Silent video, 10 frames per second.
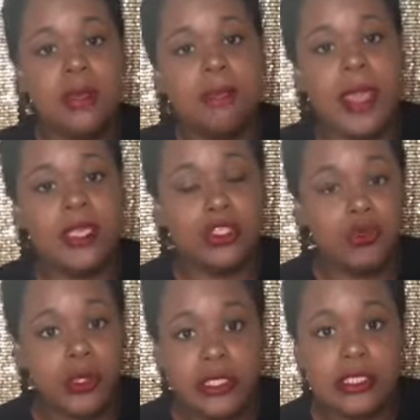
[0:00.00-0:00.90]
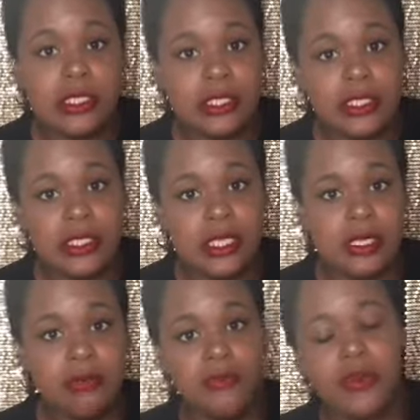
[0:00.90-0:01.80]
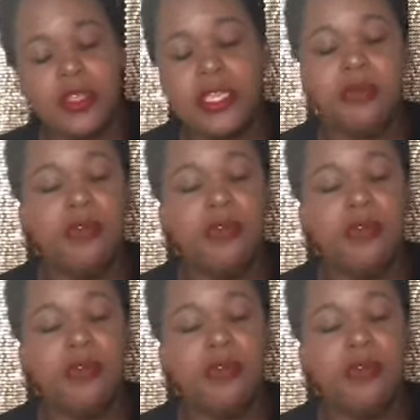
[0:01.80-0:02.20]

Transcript: back in 2016 before getting